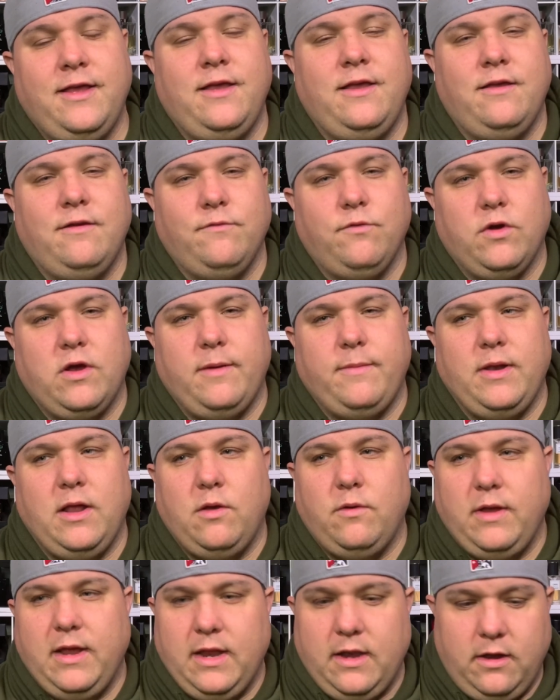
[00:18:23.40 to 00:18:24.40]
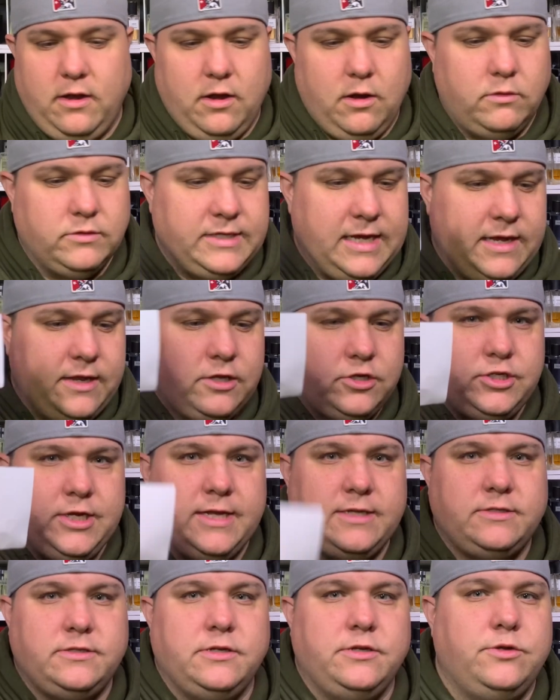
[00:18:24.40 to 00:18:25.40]
for coming out and taking a
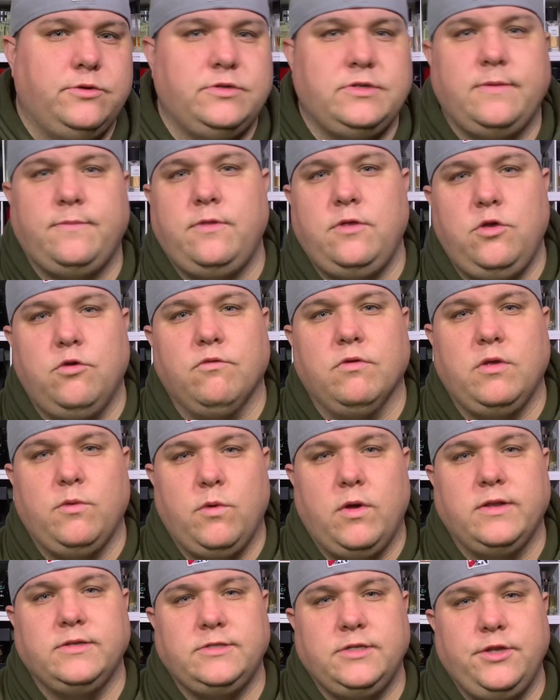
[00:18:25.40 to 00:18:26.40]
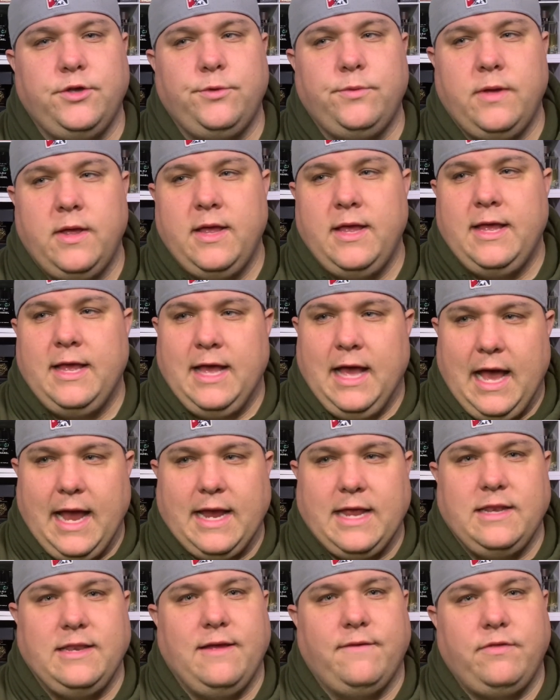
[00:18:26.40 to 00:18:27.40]
chance to do something you really wanted to do. I
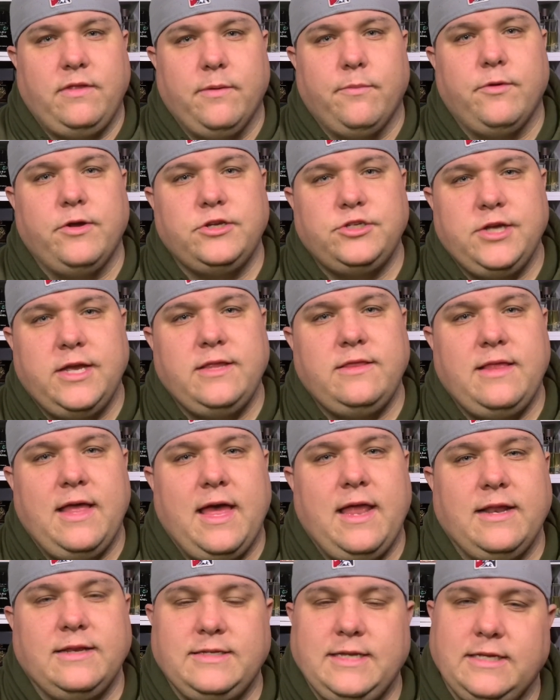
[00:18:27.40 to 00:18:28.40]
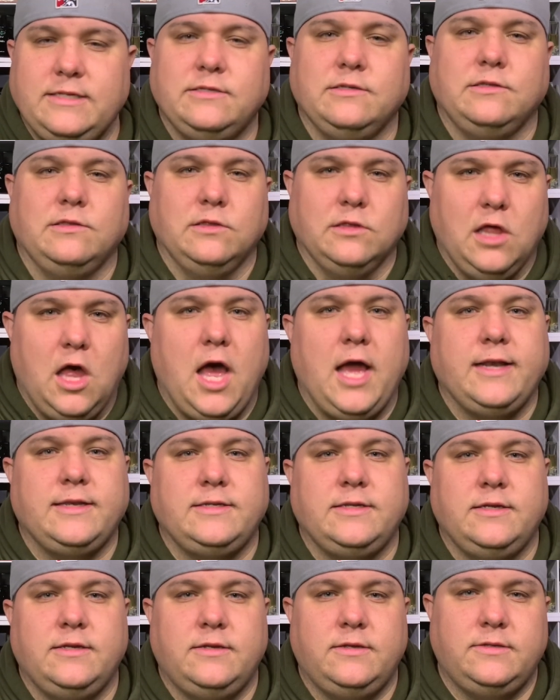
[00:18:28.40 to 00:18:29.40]
can definitely appreciate that. It takes a lot
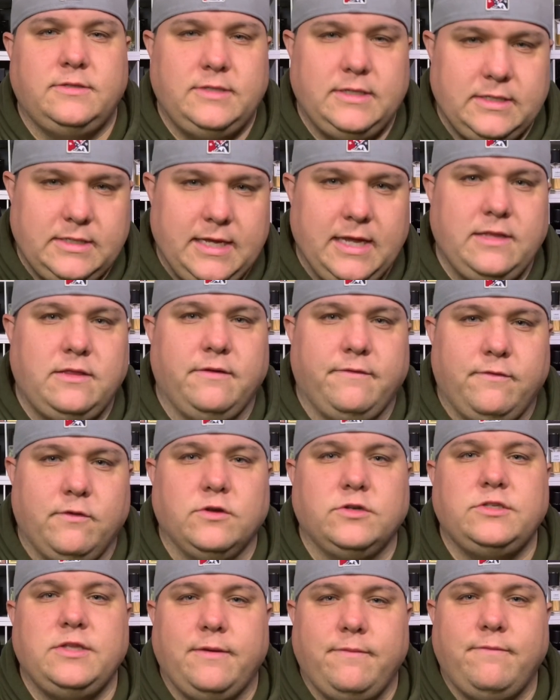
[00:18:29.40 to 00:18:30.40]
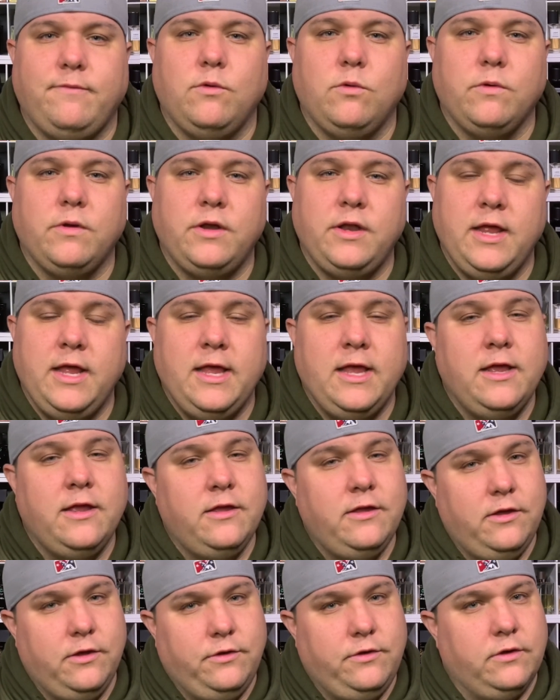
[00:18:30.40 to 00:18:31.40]
to take the first step forward.
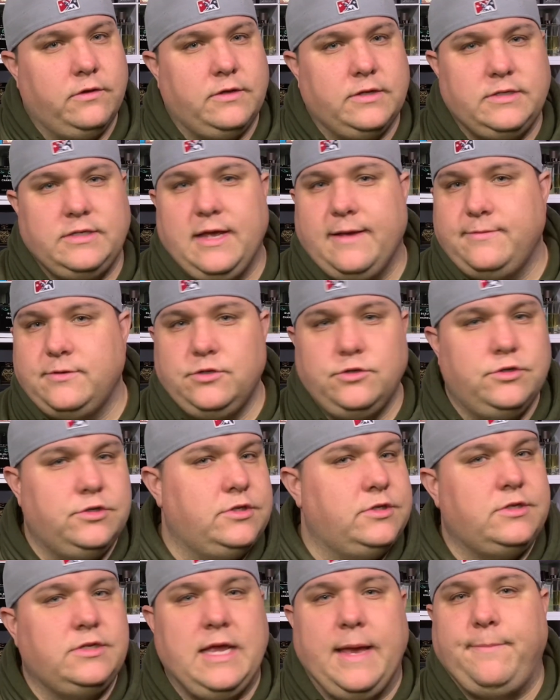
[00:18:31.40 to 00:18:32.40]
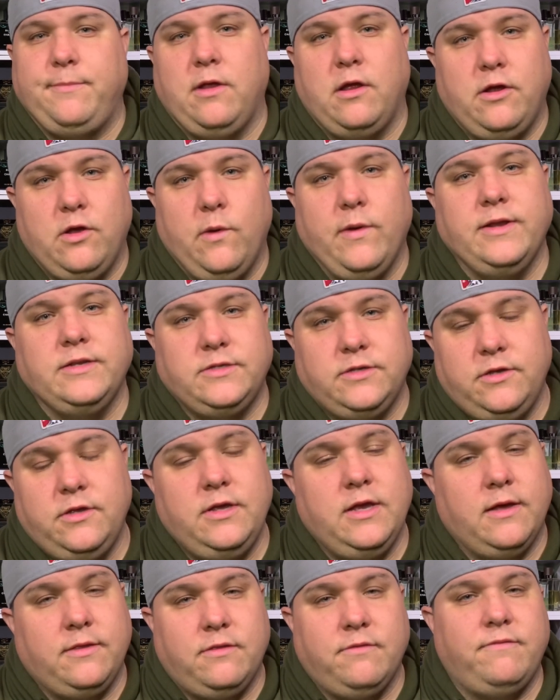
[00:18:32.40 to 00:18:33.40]
You took the steps and you just kept on going till you
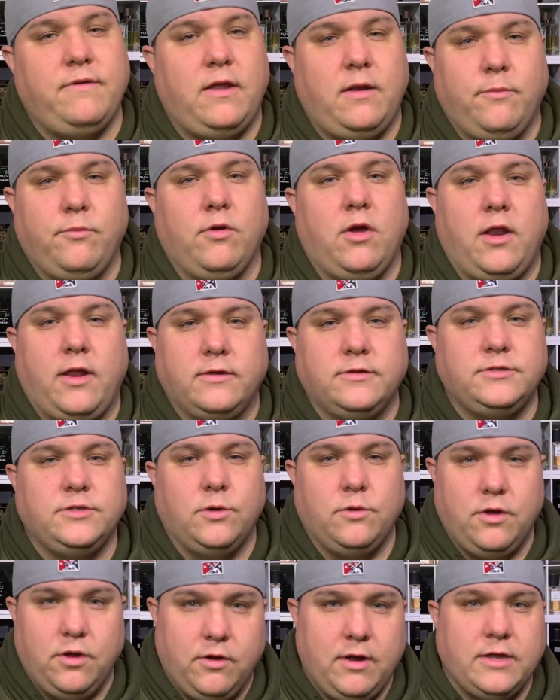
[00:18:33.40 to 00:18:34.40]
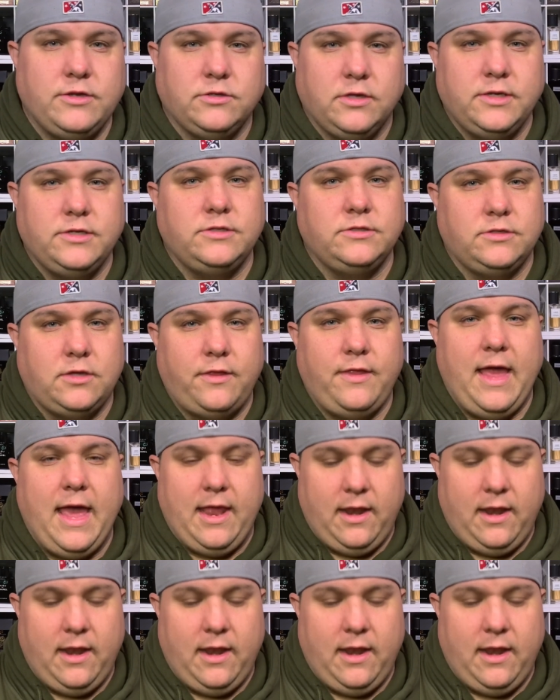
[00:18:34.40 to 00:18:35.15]
got the final product. So congratulations on that.